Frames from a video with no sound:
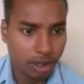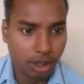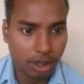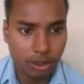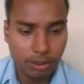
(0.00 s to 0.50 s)

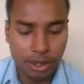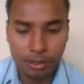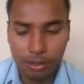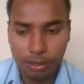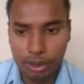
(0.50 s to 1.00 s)
So, friend, if you
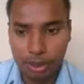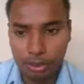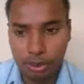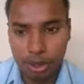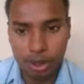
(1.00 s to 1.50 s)
want
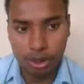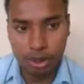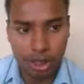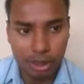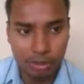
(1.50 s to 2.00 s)
to contact
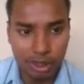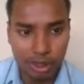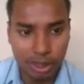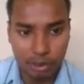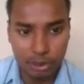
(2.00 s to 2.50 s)
with the
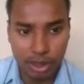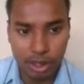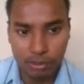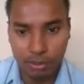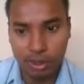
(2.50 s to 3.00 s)
counselor
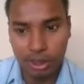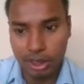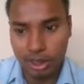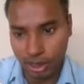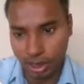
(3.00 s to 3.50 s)
for just
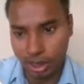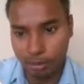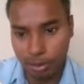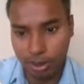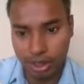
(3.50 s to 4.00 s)
help to
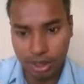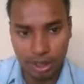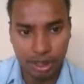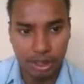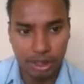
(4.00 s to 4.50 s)

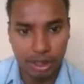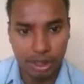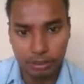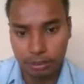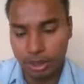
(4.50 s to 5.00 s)
understand, it
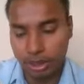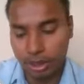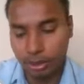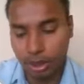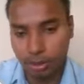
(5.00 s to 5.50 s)
means you
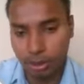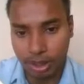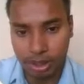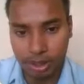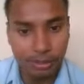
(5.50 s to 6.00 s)
are working in
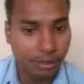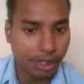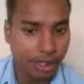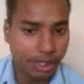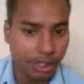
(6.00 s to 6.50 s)
different
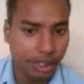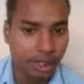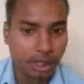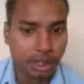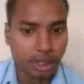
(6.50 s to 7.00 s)

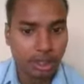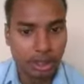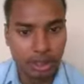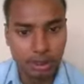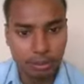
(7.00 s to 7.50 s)

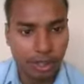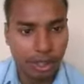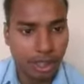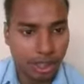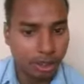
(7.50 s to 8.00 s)
field
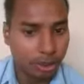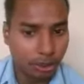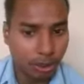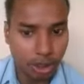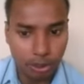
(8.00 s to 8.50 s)
and you are
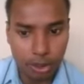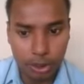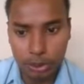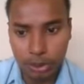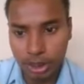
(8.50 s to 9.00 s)
going to
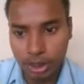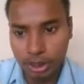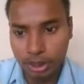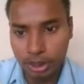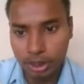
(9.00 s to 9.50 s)
check
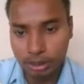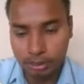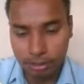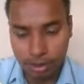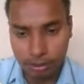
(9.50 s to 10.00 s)

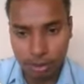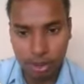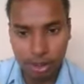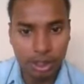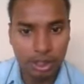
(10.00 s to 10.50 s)
for
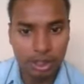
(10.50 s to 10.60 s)
the this